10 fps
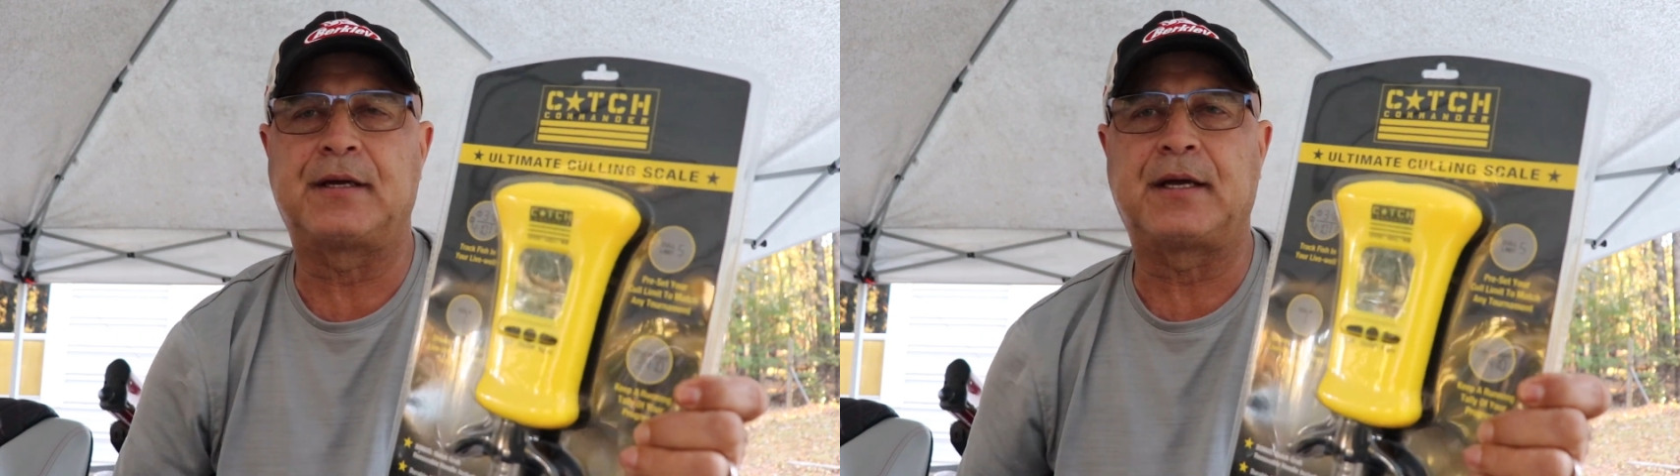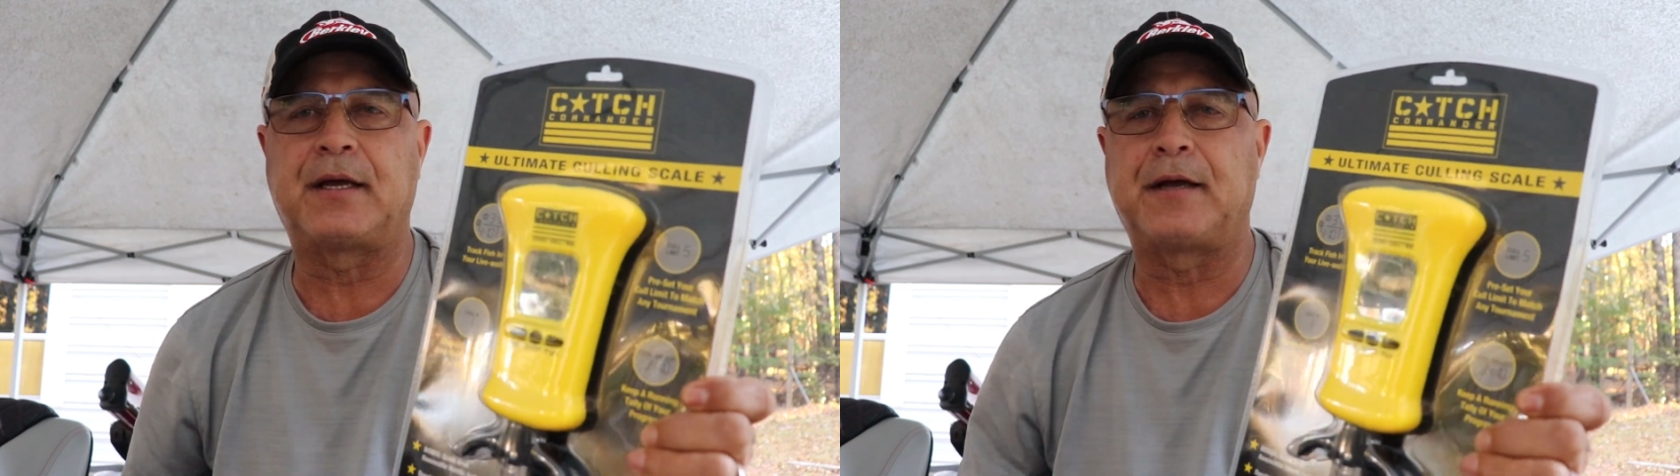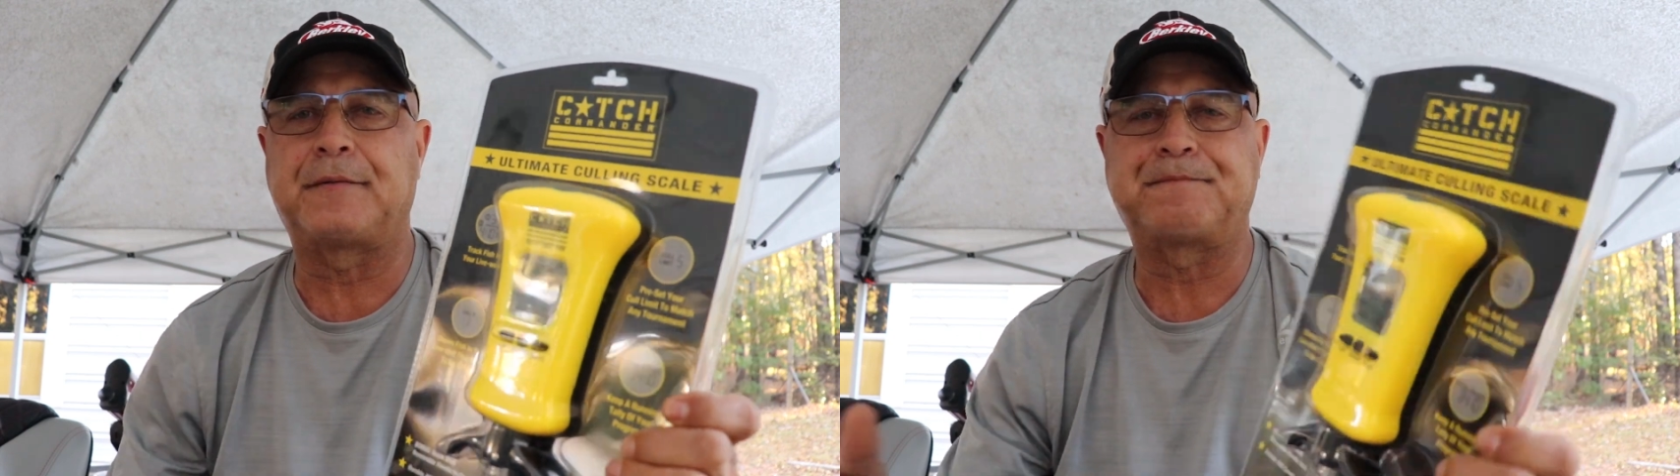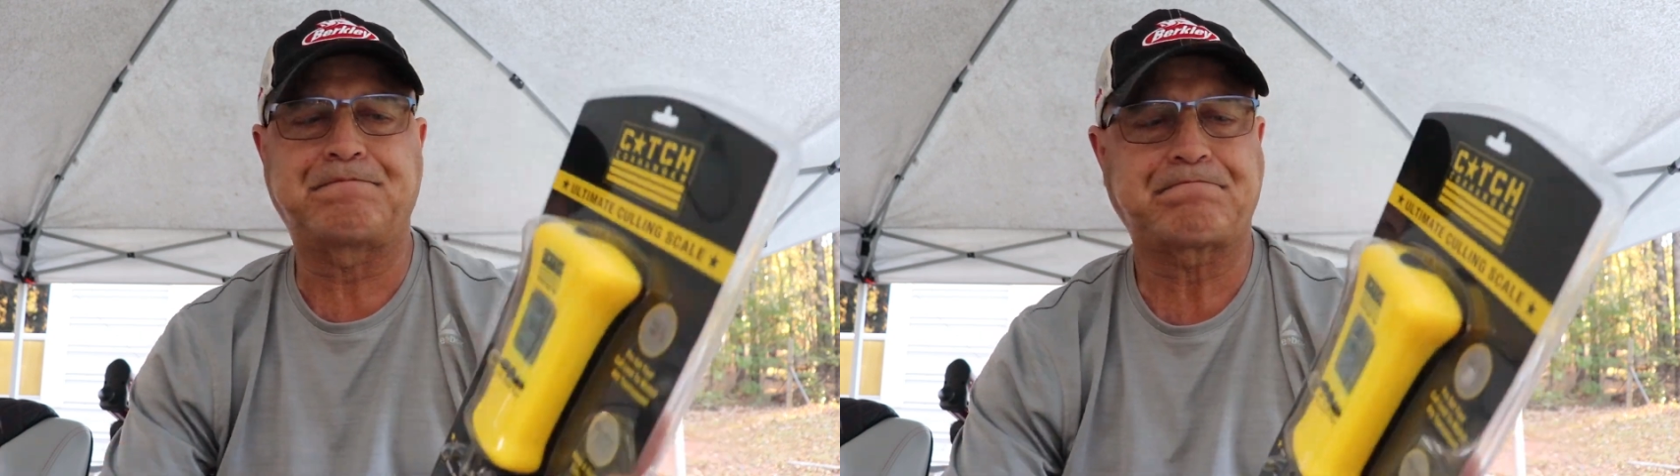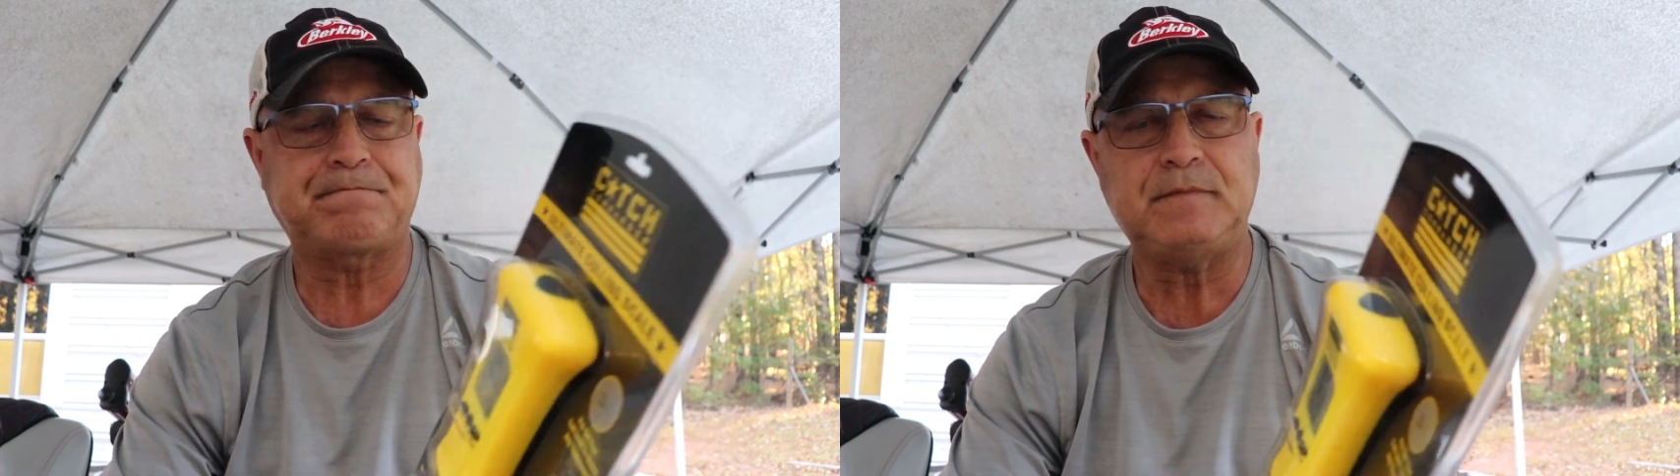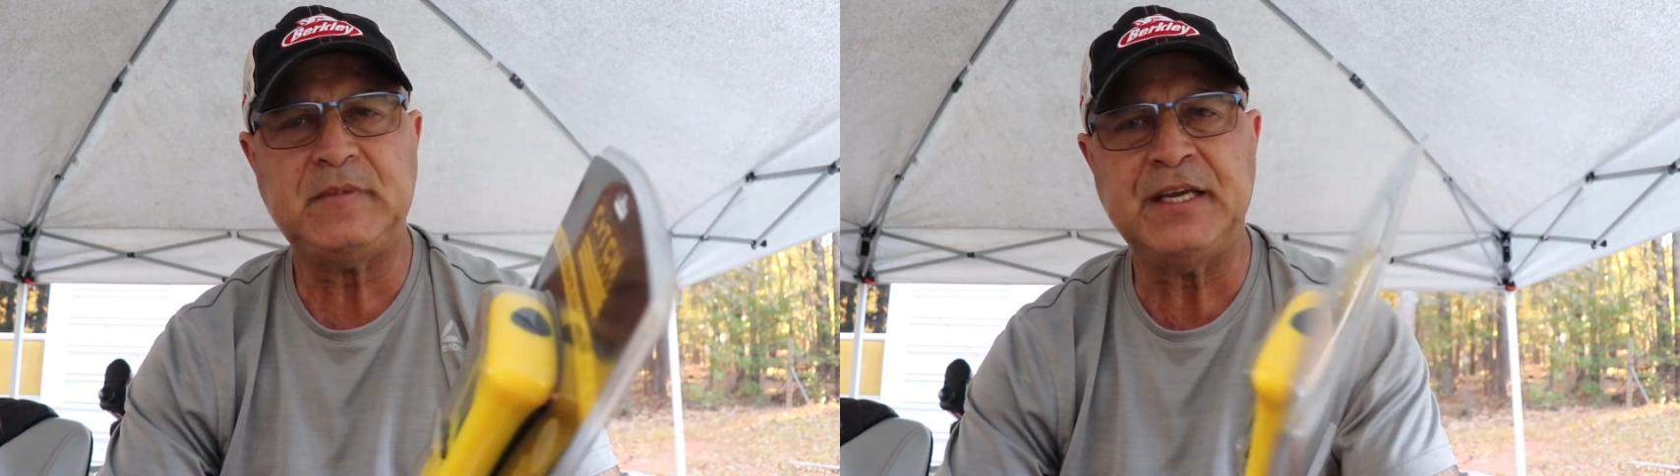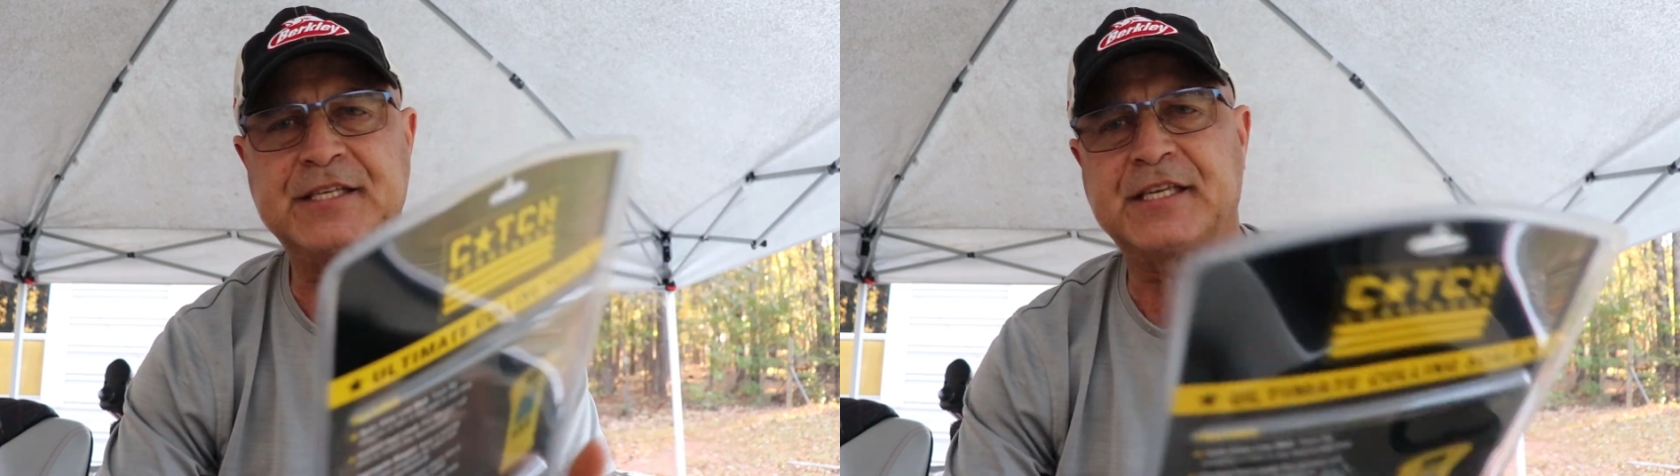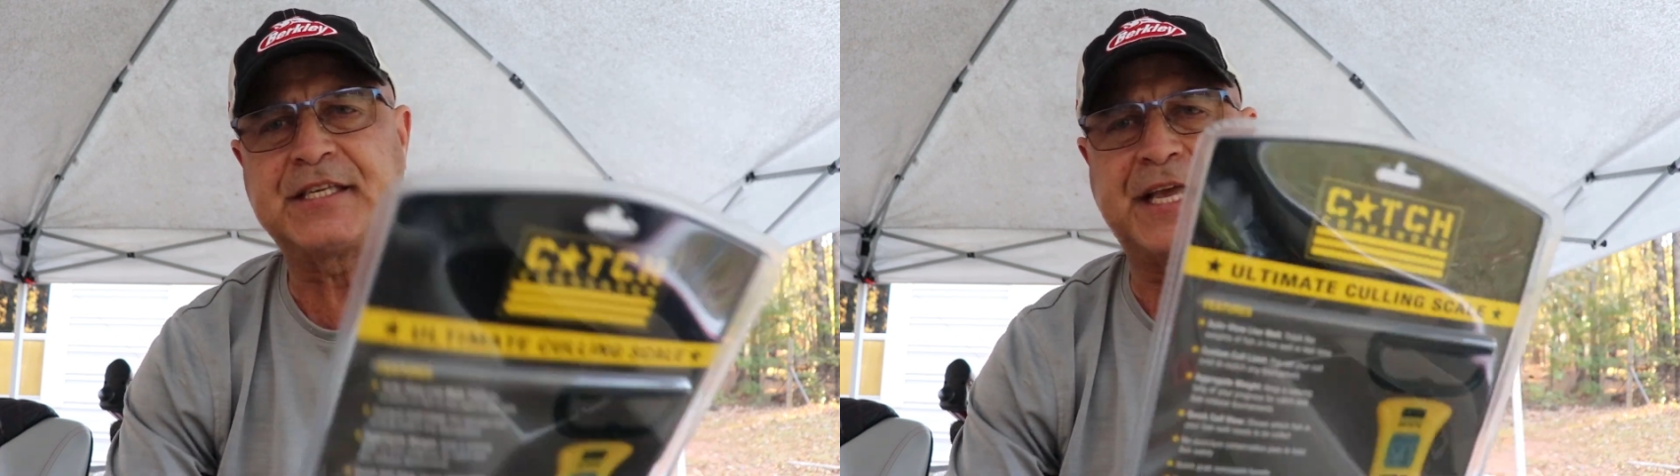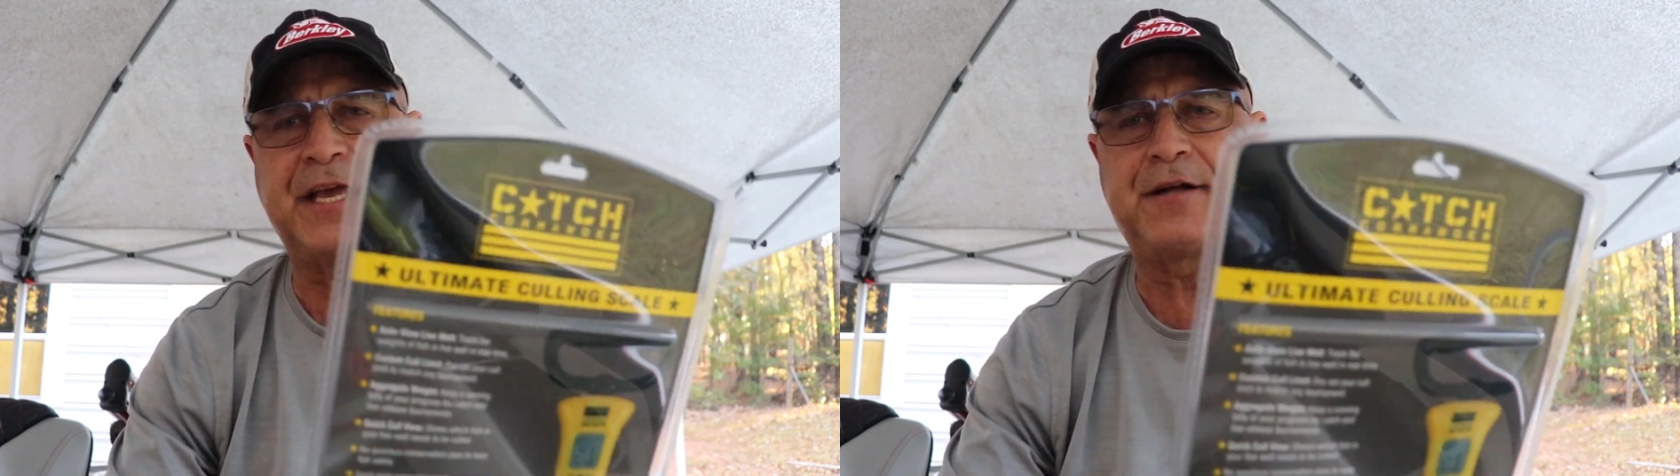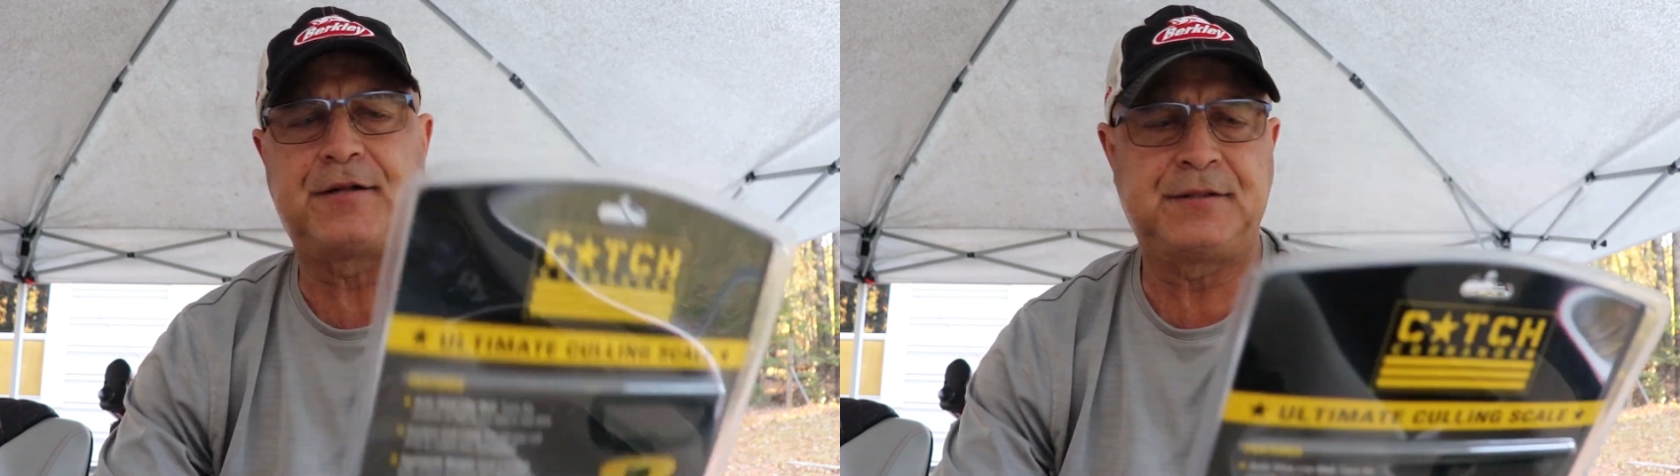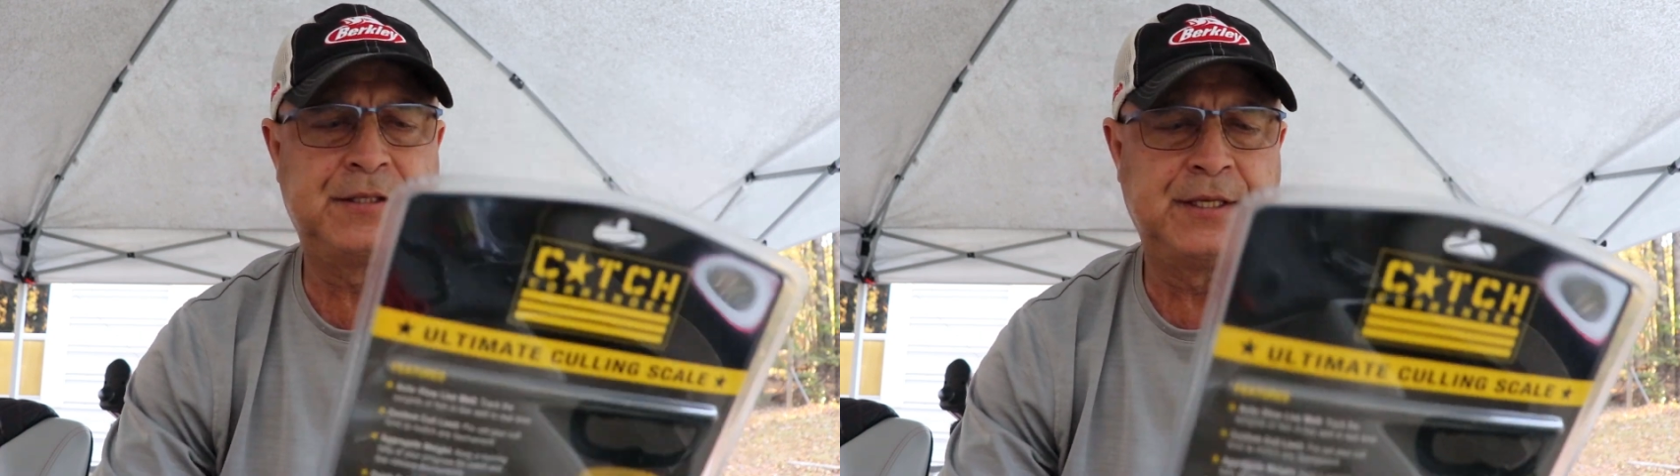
a scale